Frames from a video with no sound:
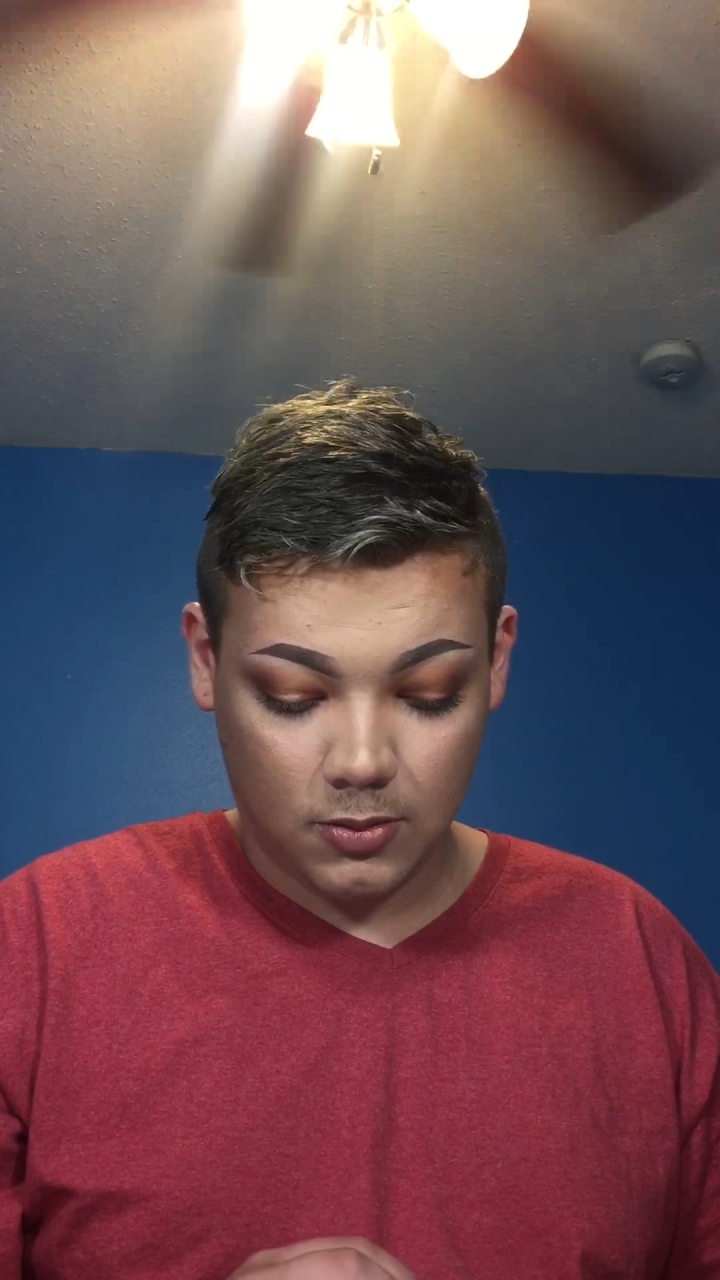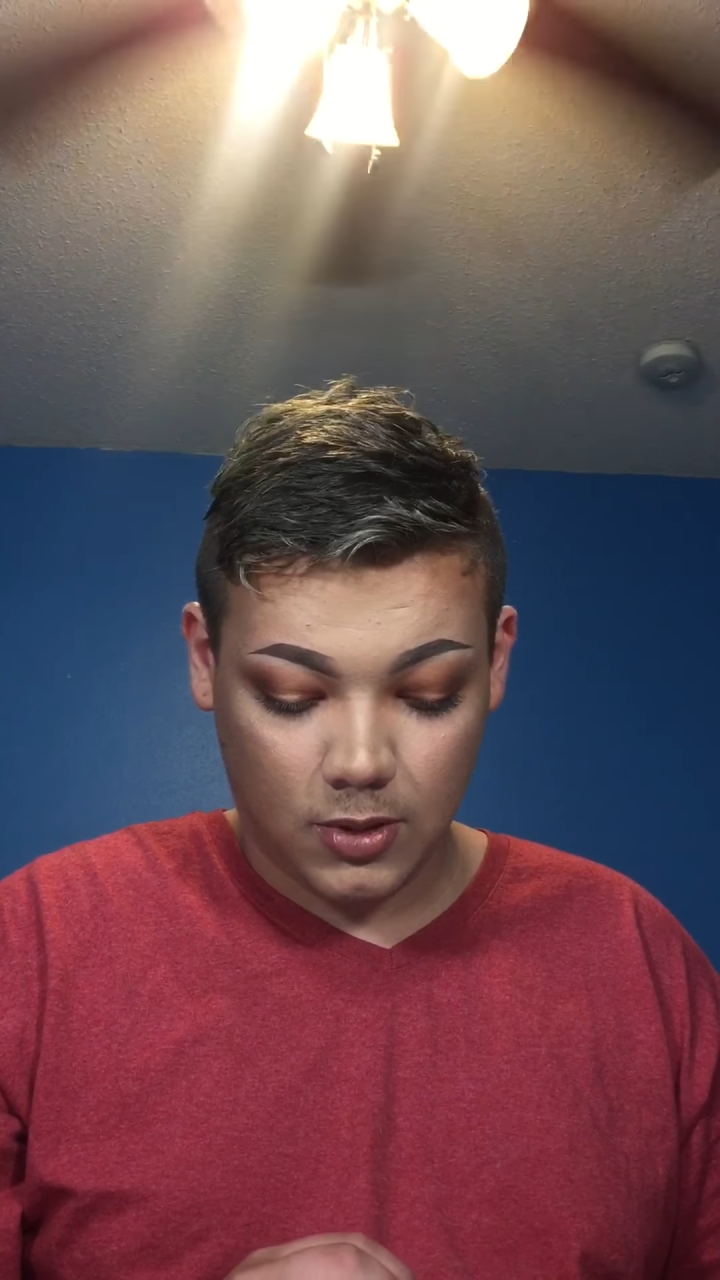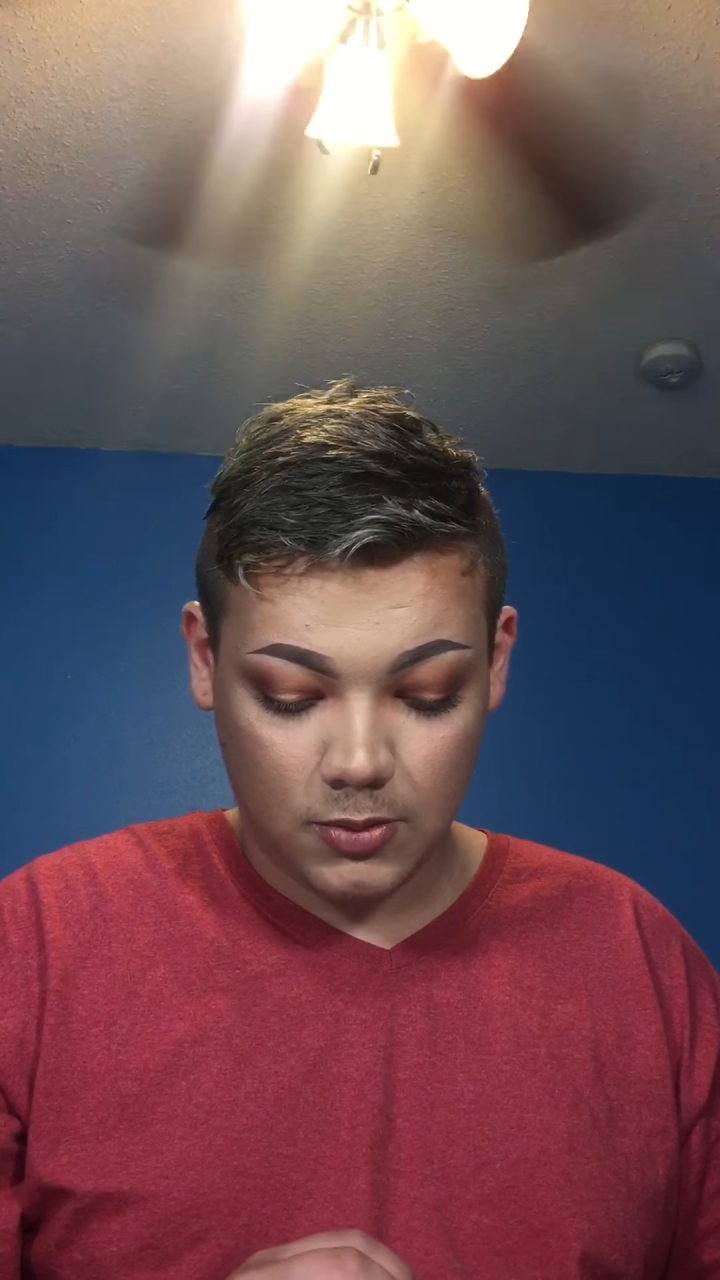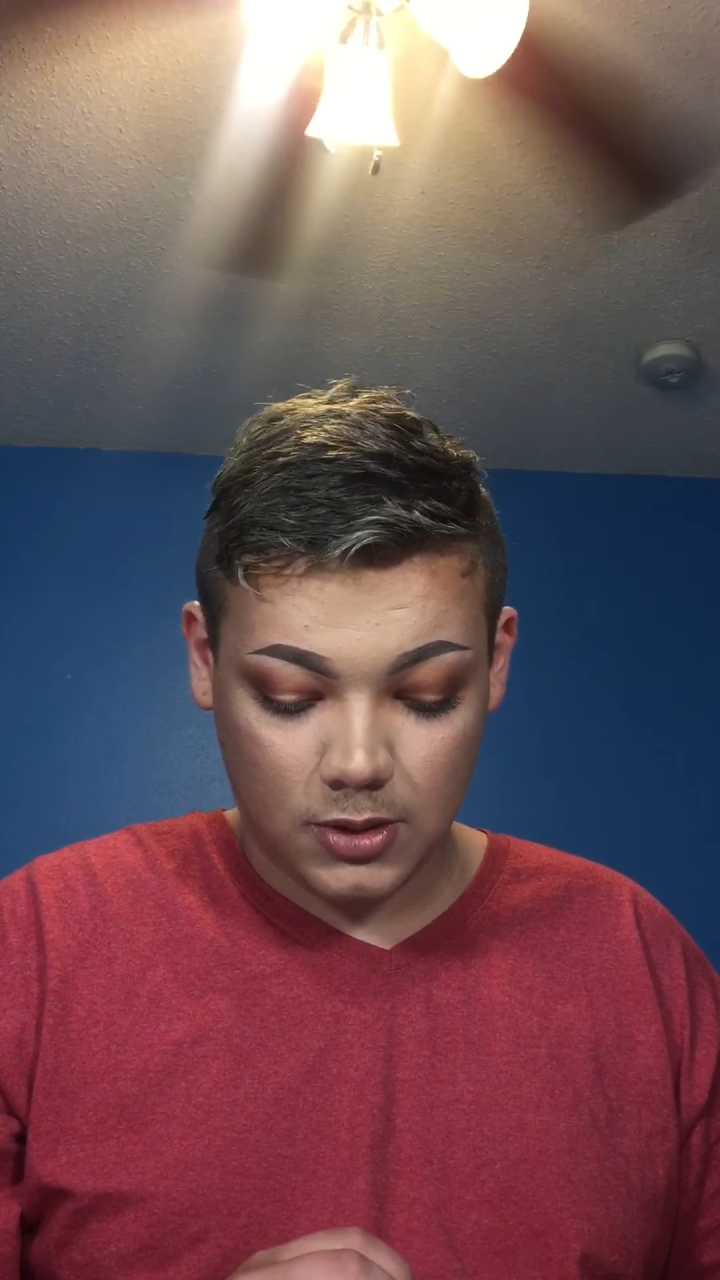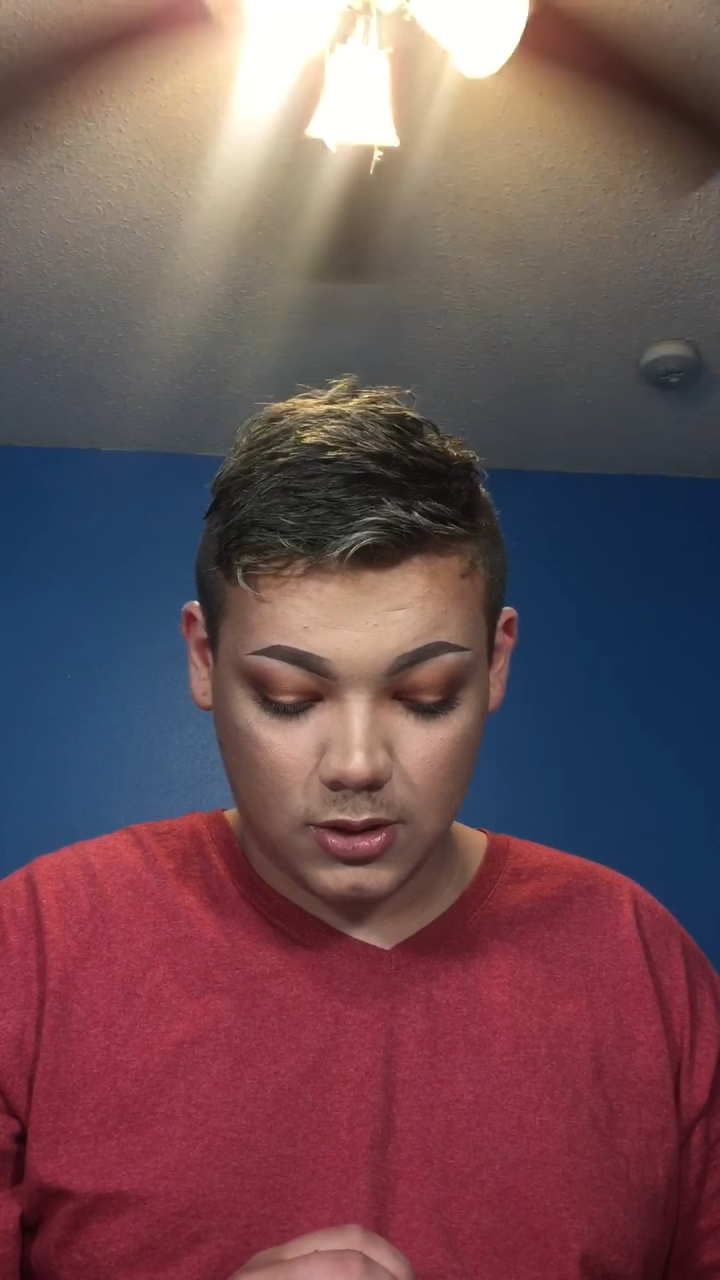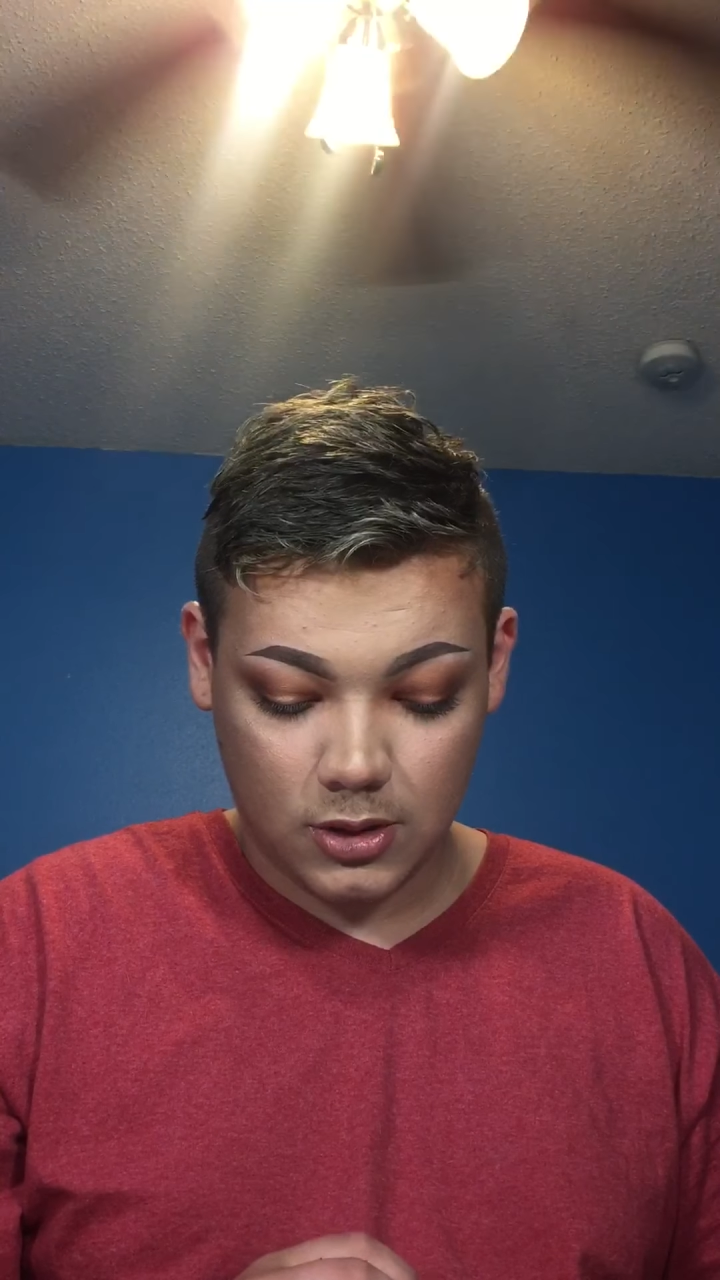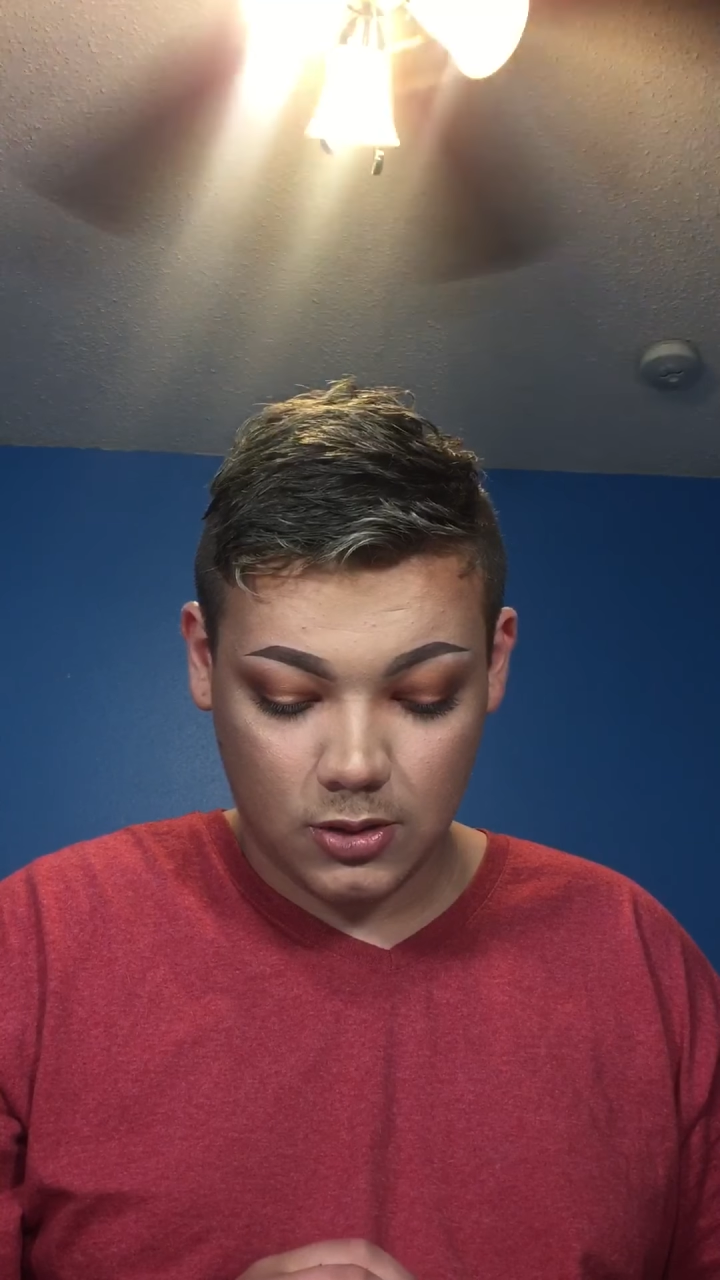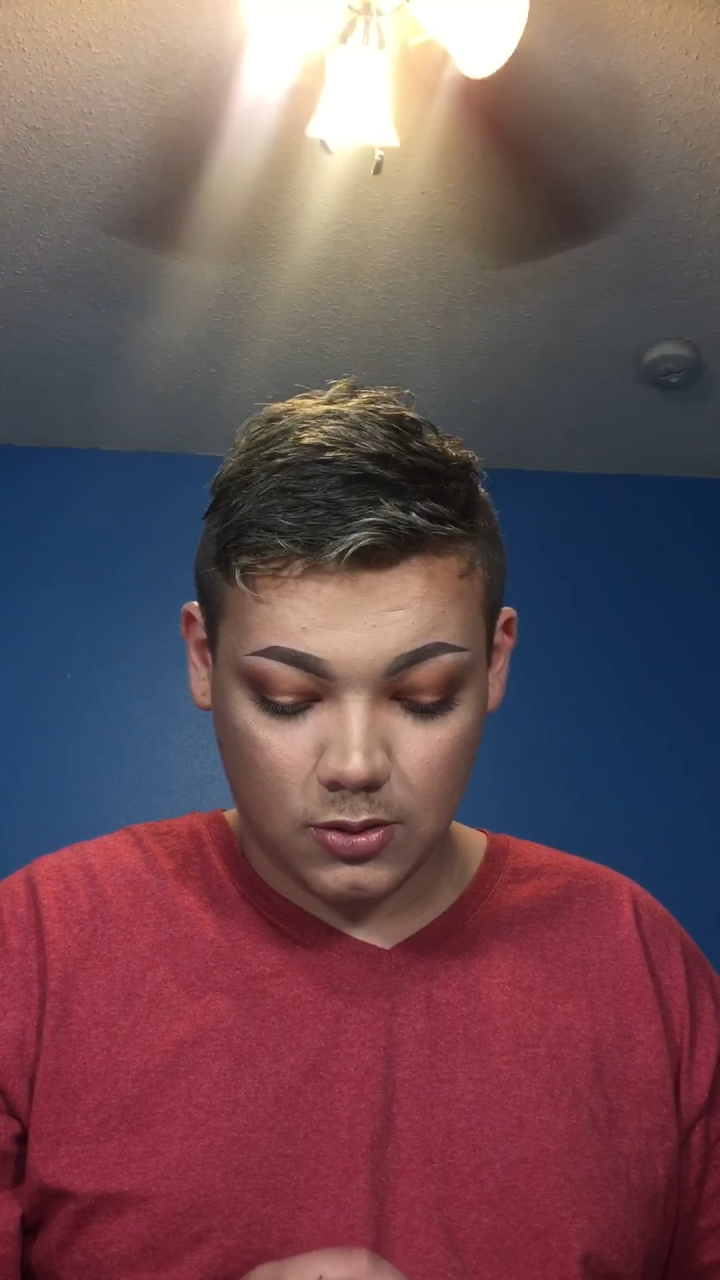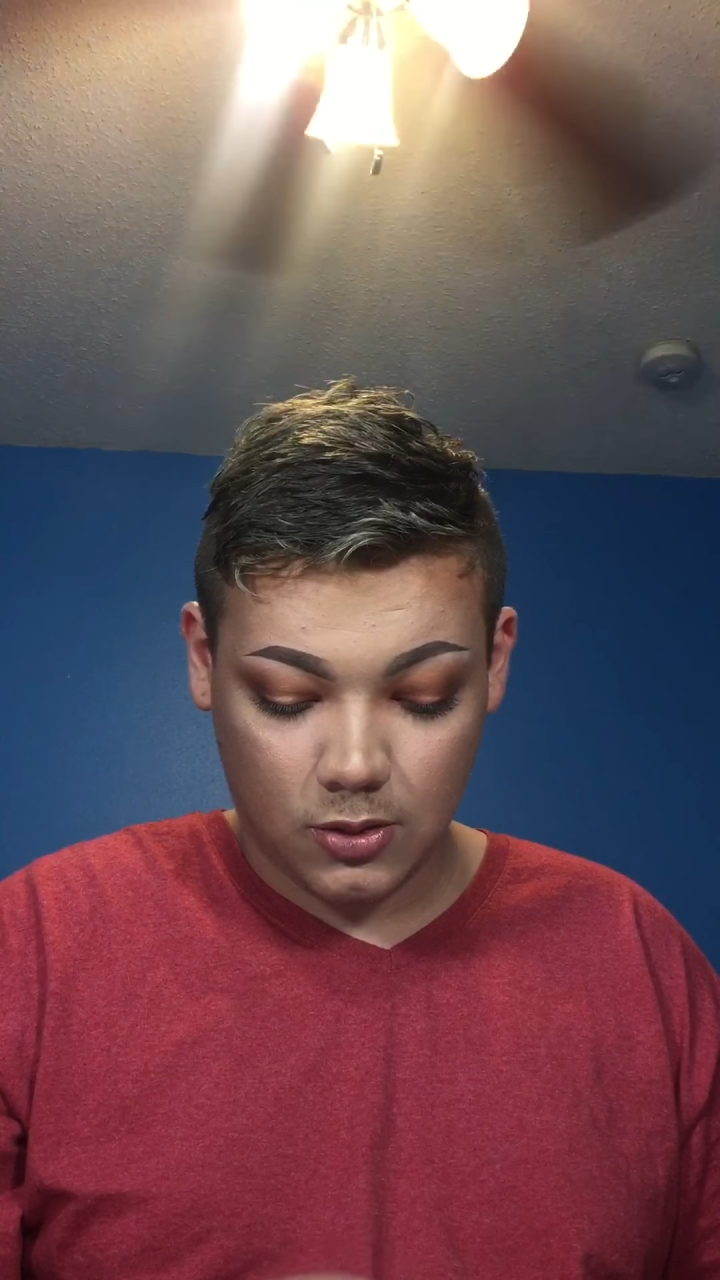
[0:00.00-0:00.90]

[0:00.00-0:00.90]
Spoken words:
What would you